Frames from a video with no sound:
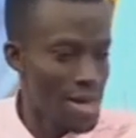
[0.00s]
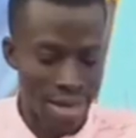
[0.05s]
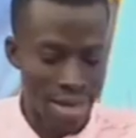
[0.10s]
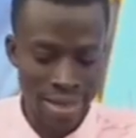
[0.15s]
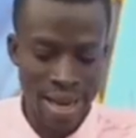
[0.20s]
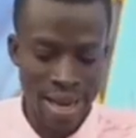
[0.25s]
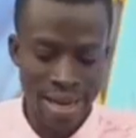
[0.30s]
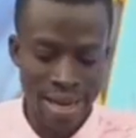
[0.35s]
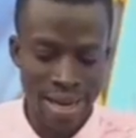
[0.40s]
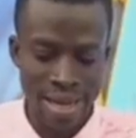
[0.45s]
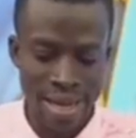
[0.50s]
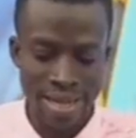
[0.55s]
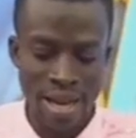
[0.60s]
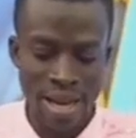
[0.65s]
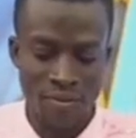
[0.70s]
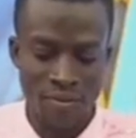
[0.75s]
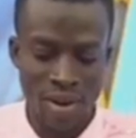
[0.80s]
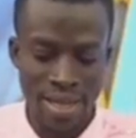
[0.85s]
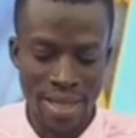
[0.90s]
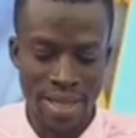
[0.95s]

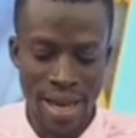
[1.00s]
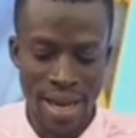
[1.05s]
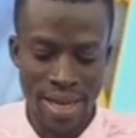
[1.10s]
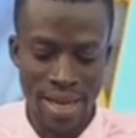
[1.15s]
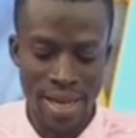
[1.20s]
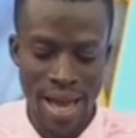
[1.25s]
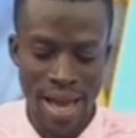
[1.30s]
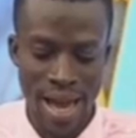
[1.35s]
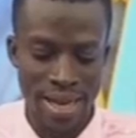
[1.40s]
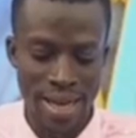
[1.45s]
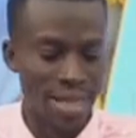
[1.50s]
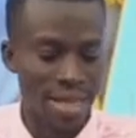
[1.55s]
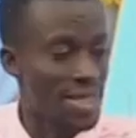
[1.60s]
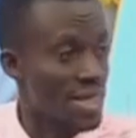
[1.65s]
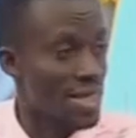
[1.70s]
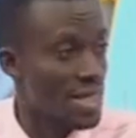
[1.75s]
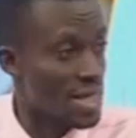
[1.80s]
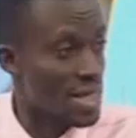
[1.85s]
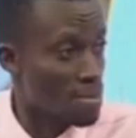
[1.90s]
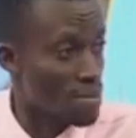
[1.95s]
your friend say
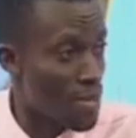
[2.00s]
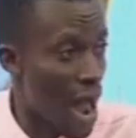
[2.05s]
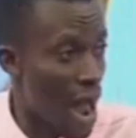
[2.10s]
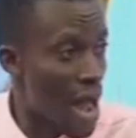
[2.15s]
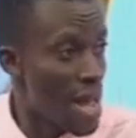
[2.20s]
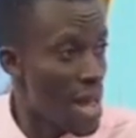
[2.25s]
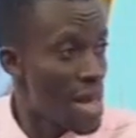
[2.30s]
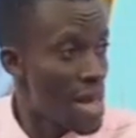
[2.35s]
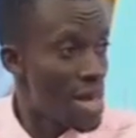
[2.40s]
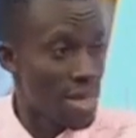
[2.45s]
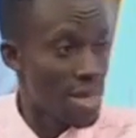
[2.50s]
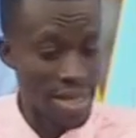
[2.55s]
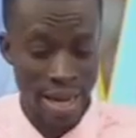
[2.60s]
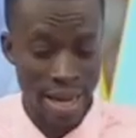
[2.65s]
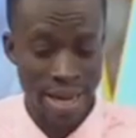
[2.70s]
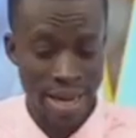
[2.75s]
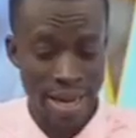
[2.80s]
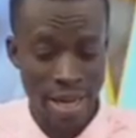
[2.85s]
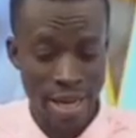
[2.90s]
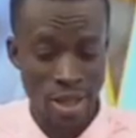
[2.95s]
anesthetist ba,
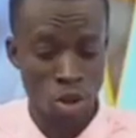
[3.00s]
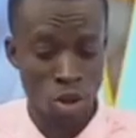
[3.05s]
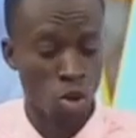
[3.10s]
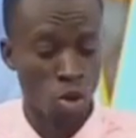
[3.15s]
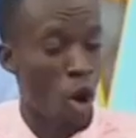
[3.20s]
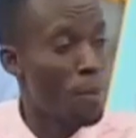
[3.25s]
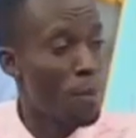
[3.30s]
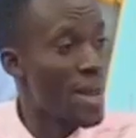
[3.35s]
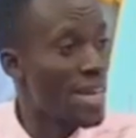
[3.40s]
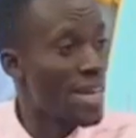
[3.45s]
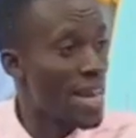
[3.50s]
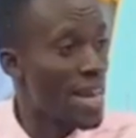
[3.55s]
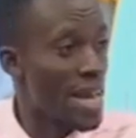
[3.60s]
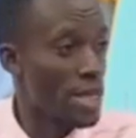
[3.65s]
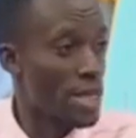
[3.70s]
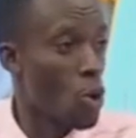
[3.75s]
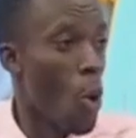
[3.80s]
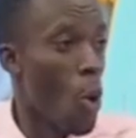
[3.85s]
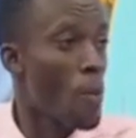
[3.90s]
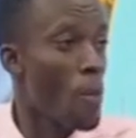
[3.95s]
the scrubbing
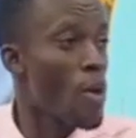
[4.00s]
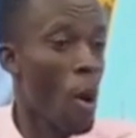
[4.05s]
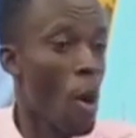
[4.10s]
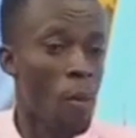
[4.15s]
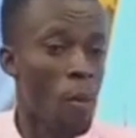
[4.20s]
nurse, or be